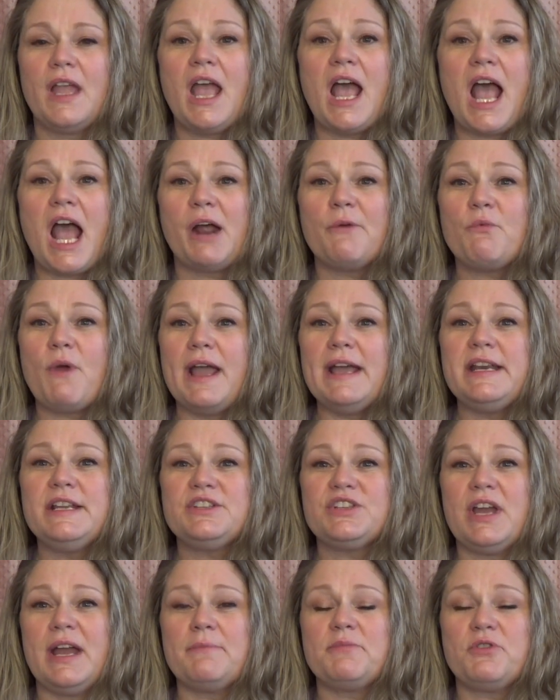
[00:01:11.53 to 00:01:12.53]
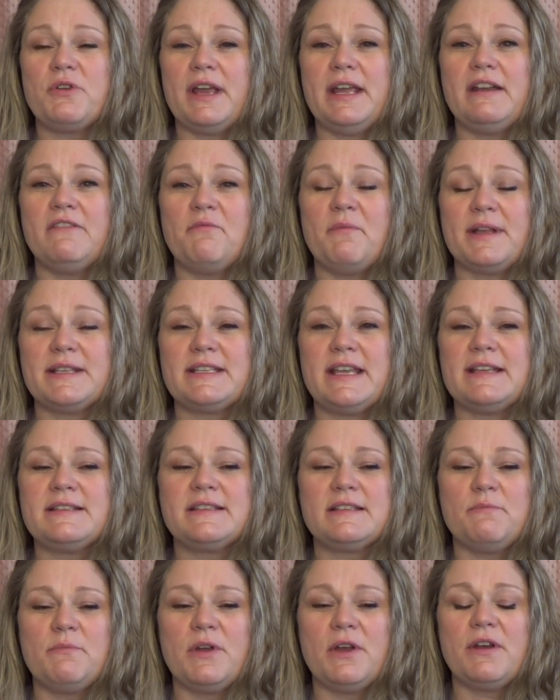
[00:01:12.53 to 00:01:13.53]
I write in chapter 8 of my
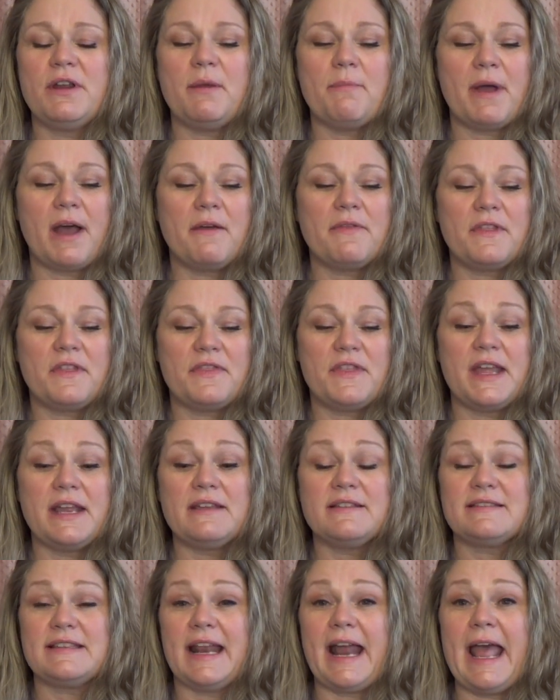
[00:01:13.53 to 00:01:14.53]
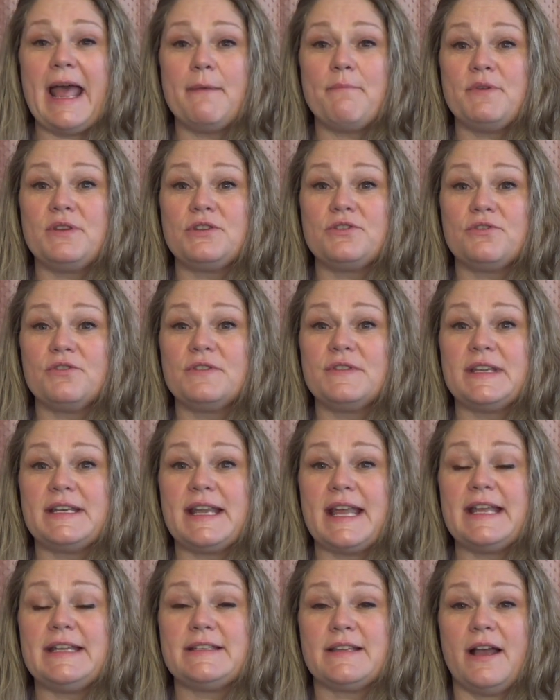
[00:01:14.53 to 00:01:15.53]
testimony about the things that happened during the
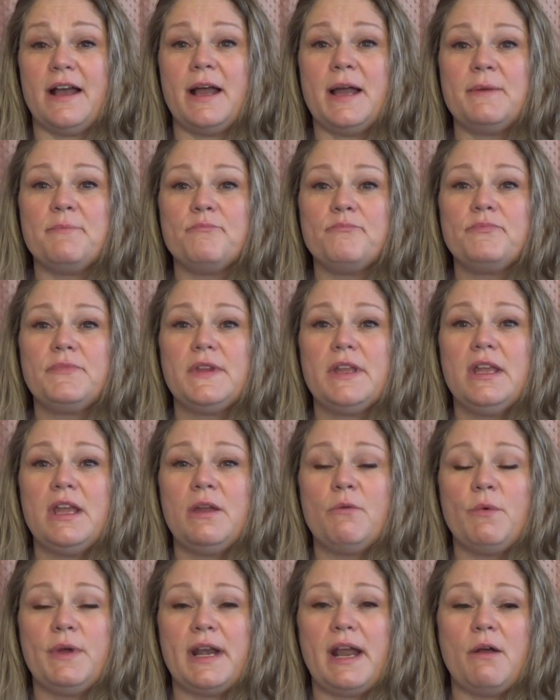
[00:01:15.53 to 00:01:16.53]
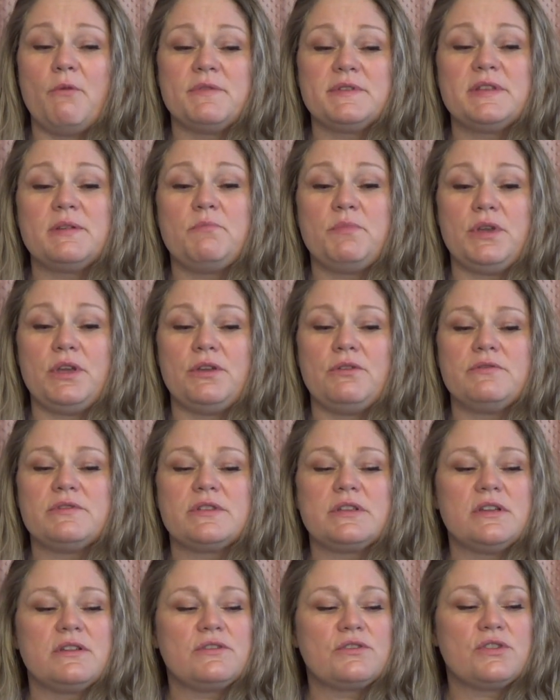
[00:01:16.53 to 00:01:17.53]
daytime when I was
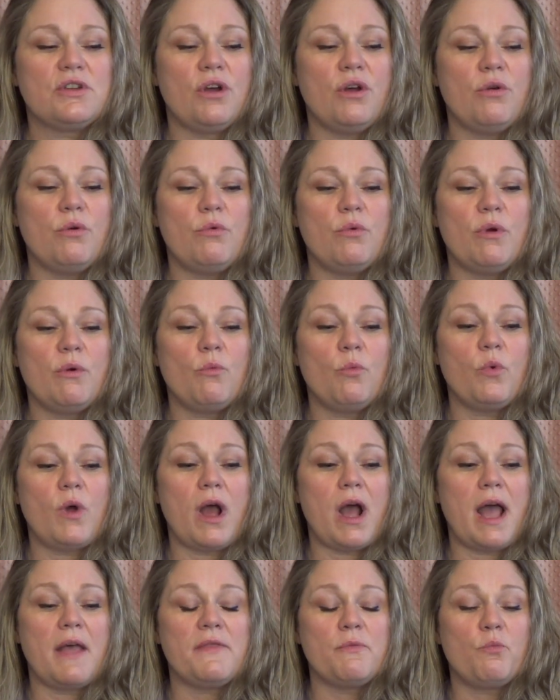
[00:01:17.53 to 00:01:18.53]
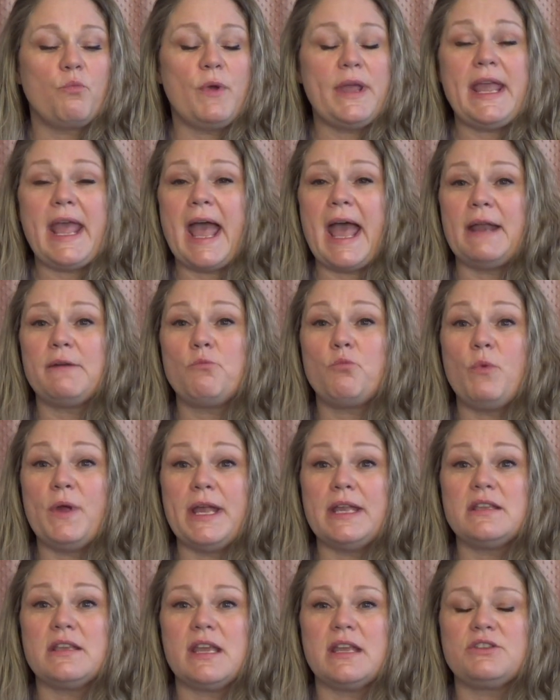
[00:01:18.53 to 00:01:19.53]
abused. So we had
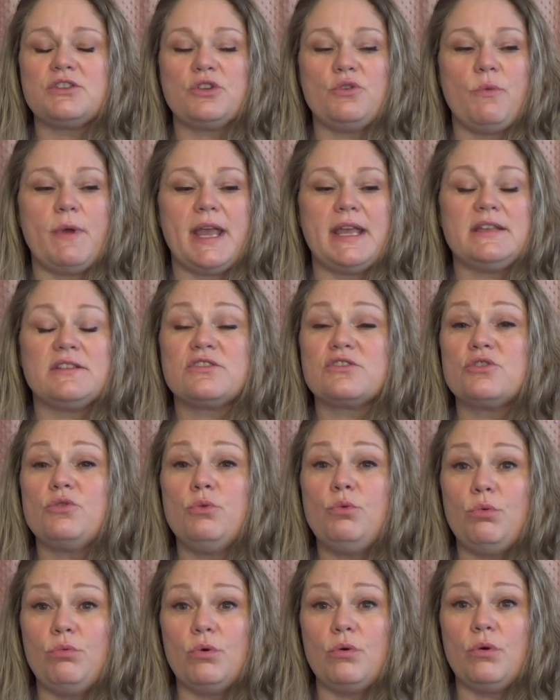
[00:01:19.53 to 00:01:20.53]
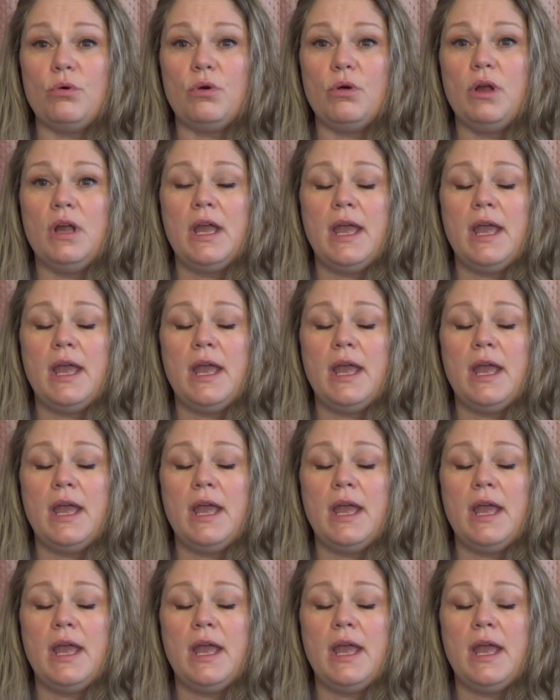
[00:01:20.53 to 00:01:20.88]
went to a school.